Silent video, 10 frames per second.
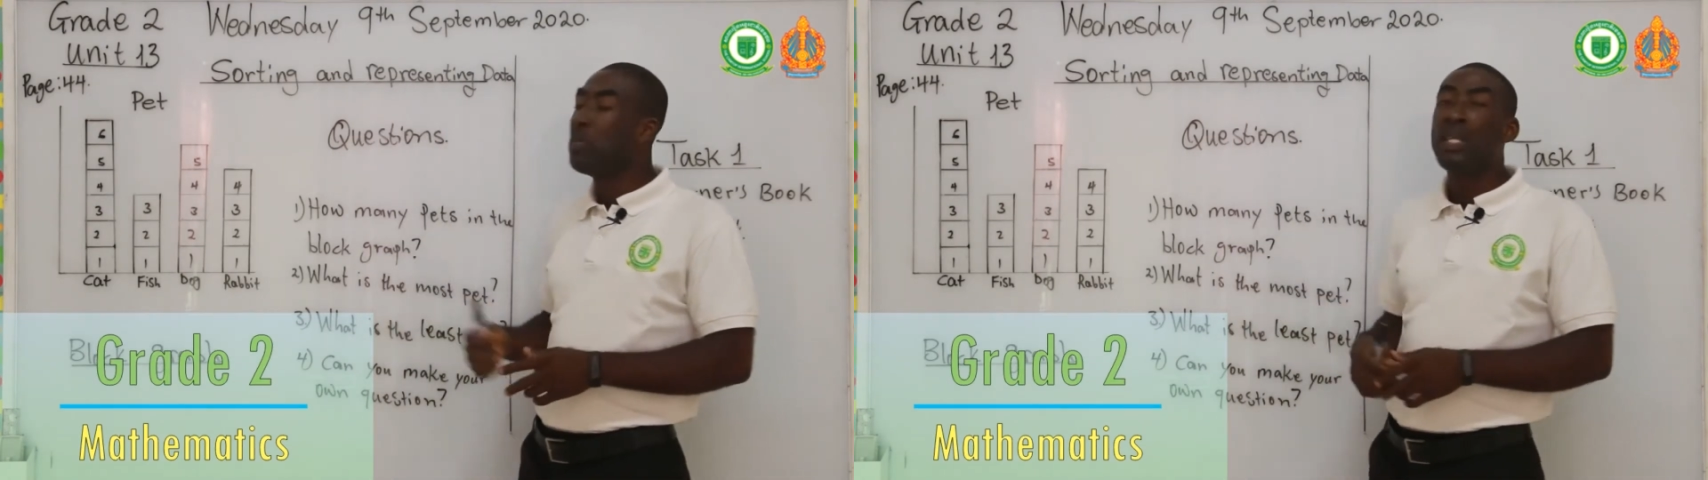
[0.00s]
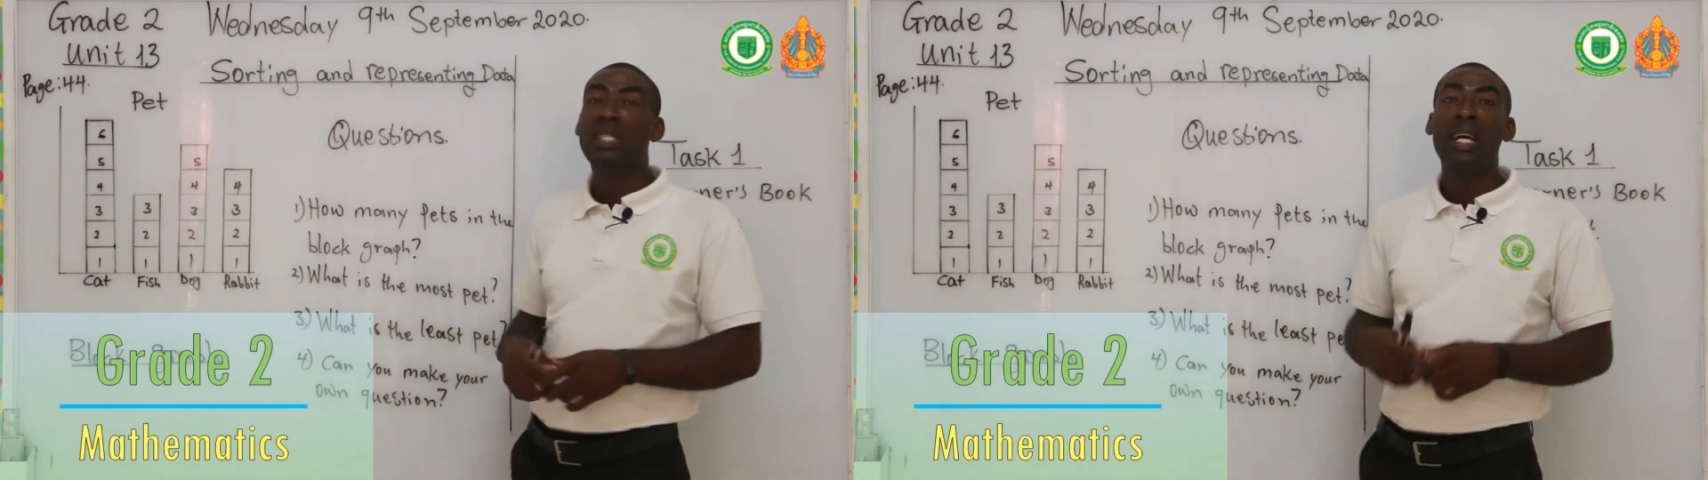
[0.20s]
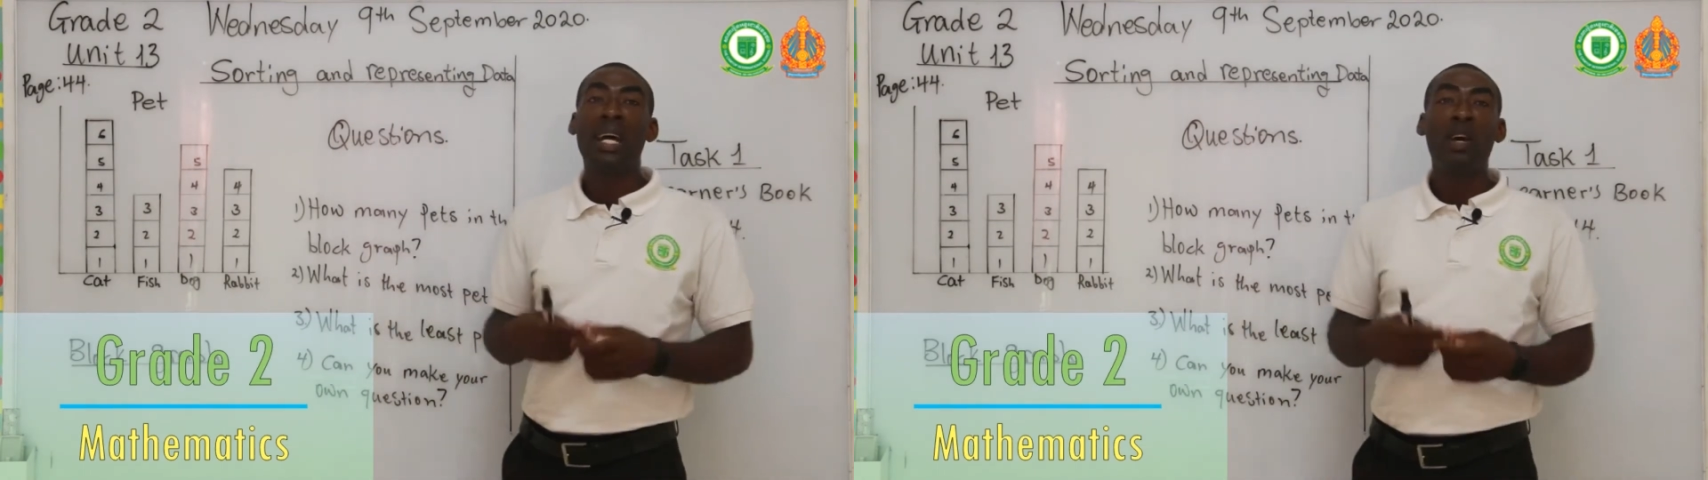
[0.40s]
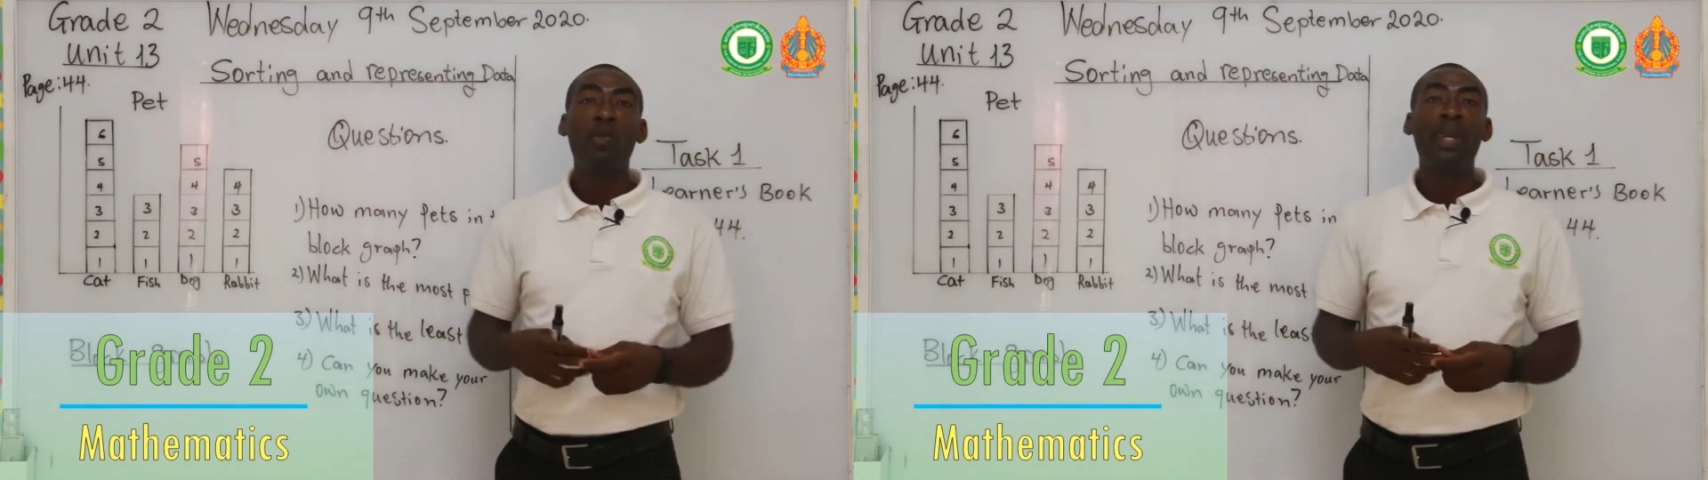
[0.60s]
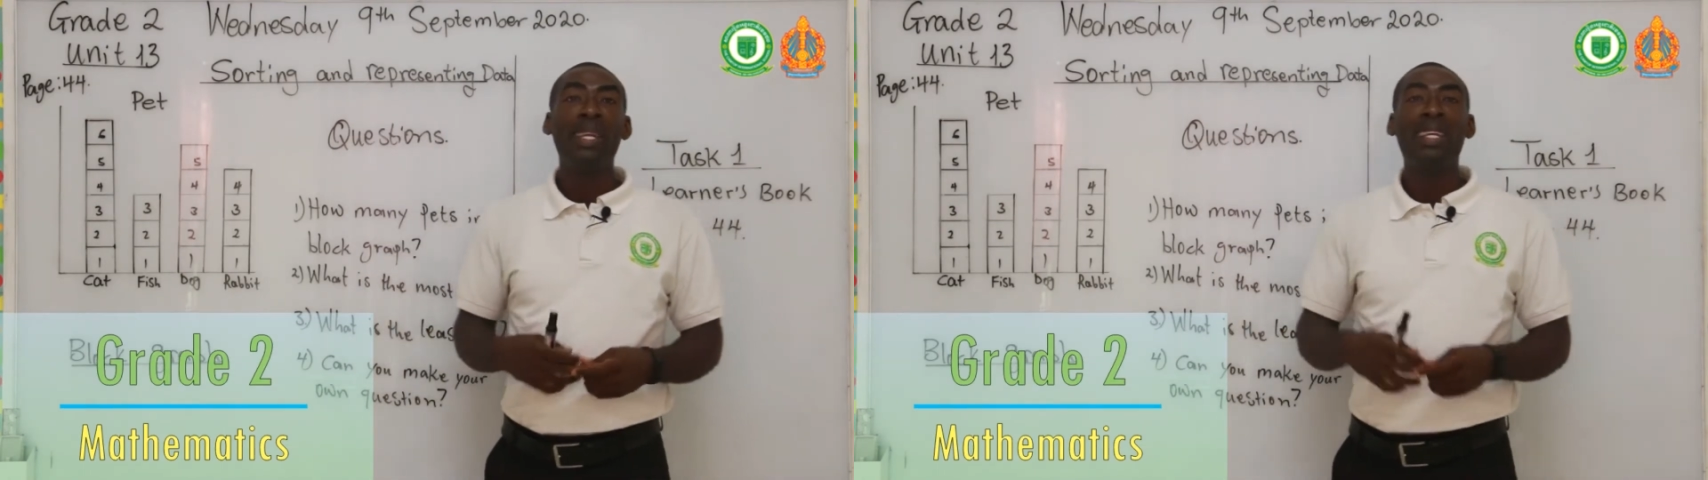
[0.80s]
means how
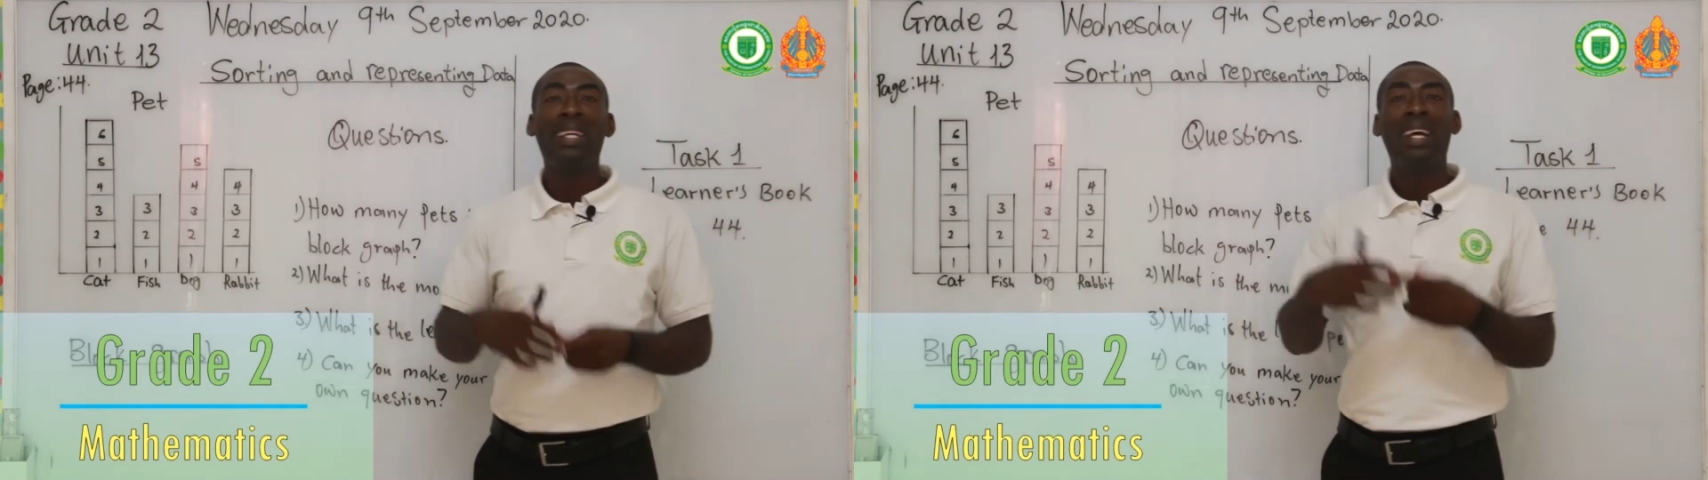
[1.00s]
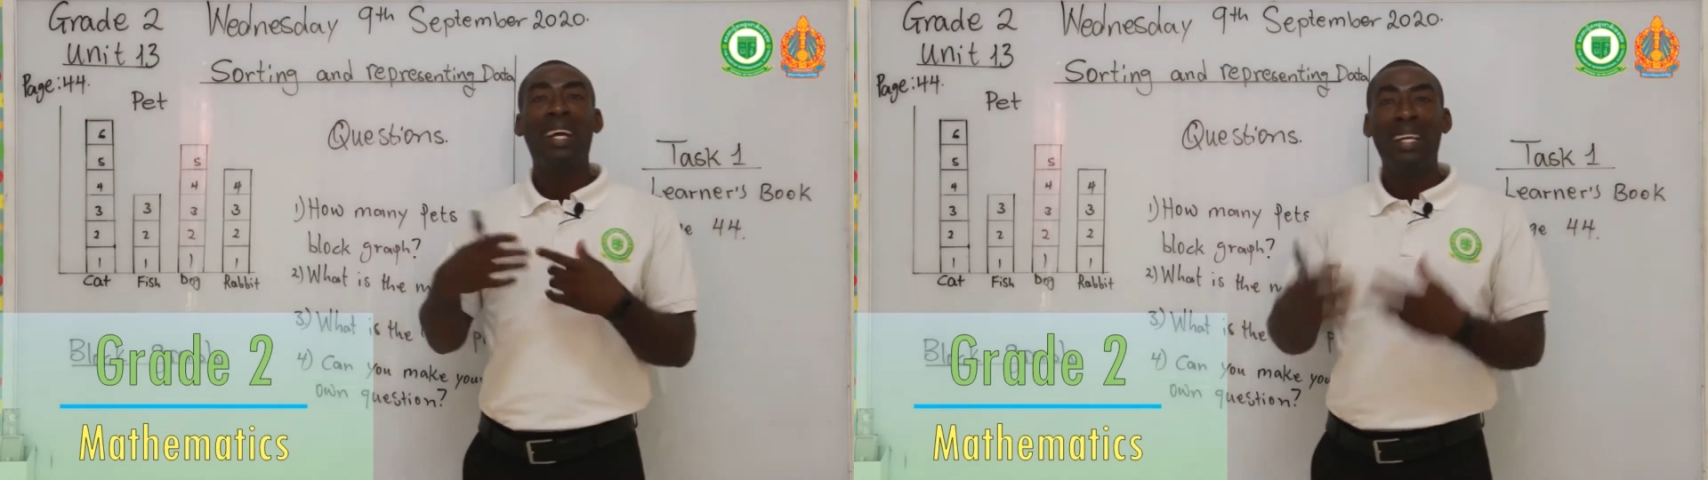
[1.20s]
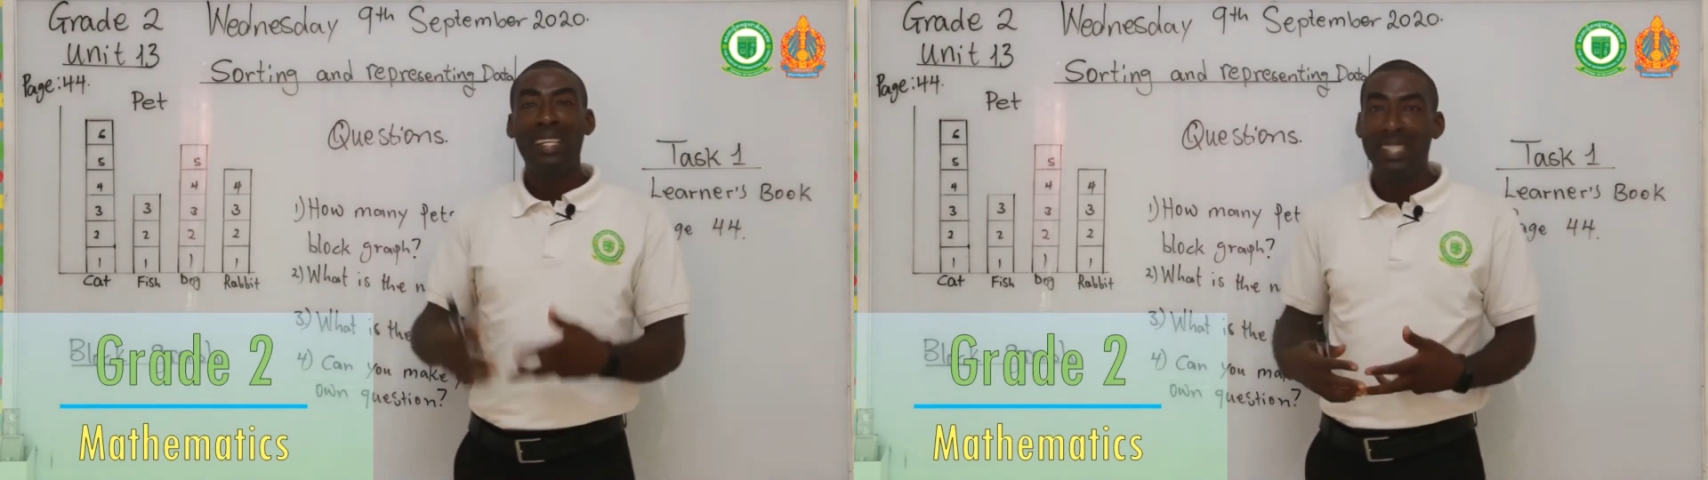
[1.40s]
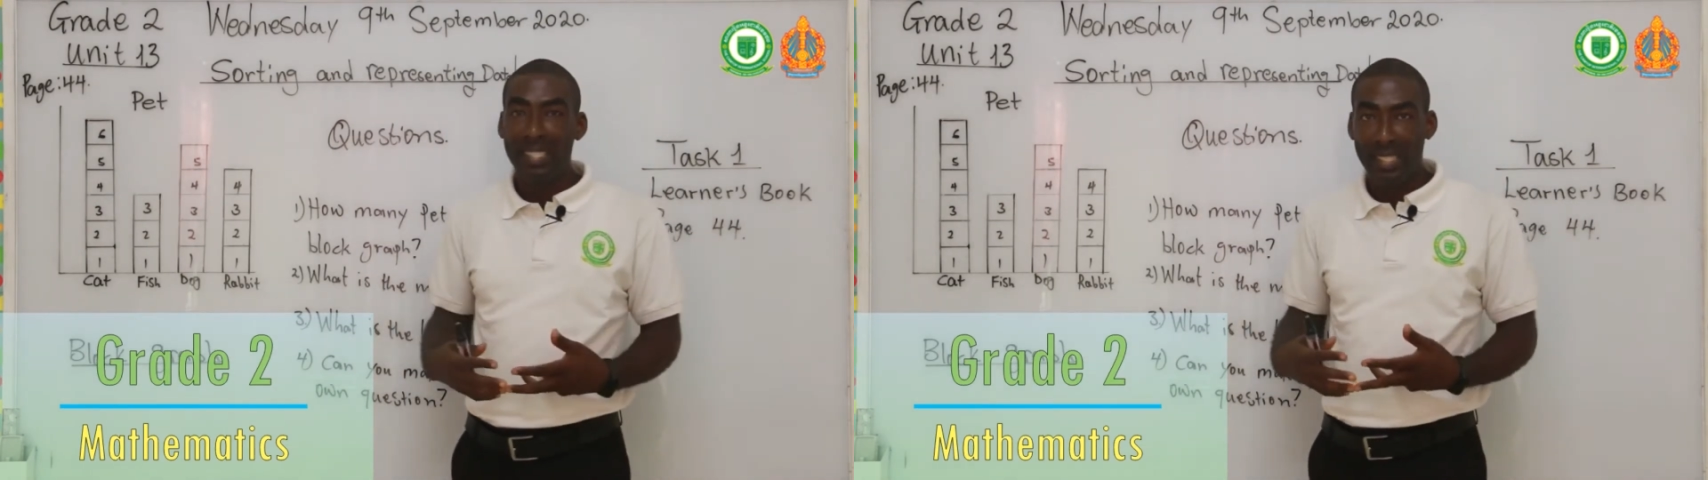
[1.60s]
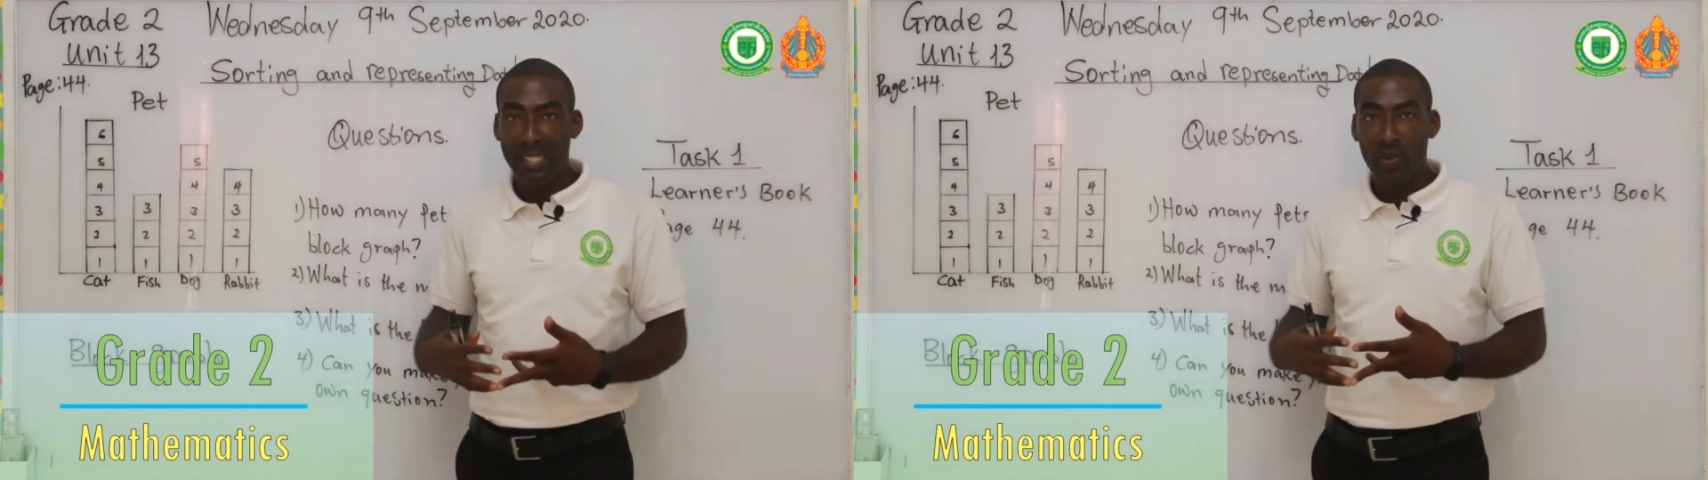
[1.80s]
many
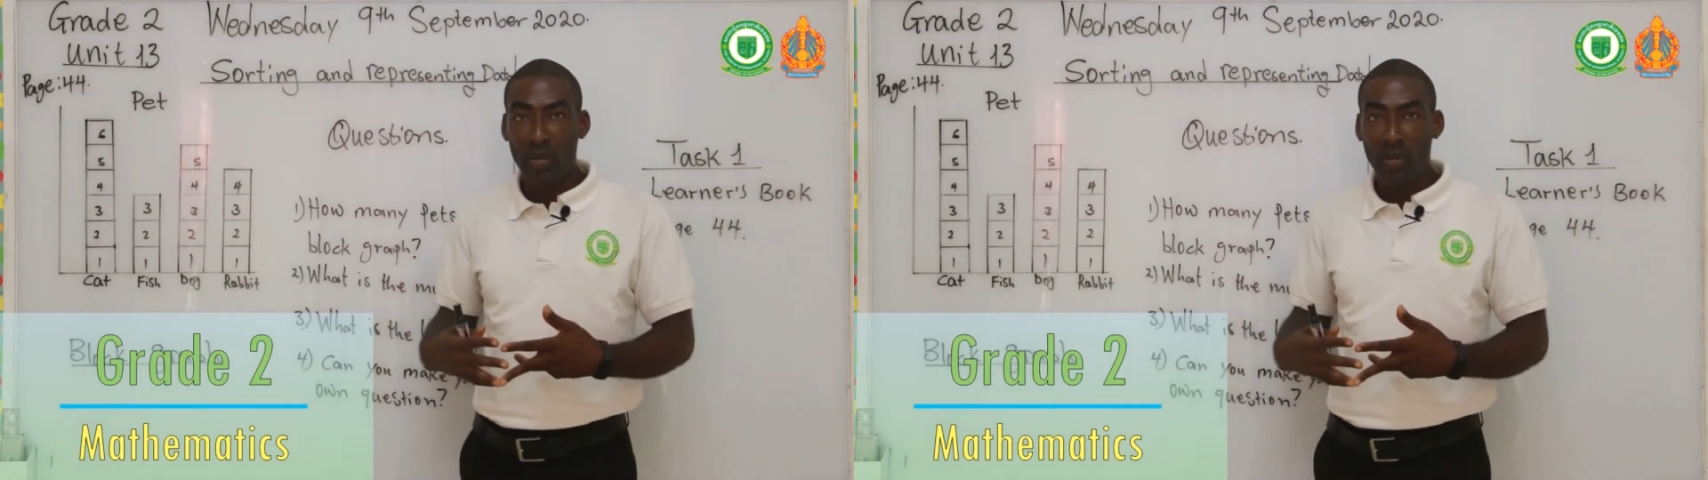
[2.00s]
kinds,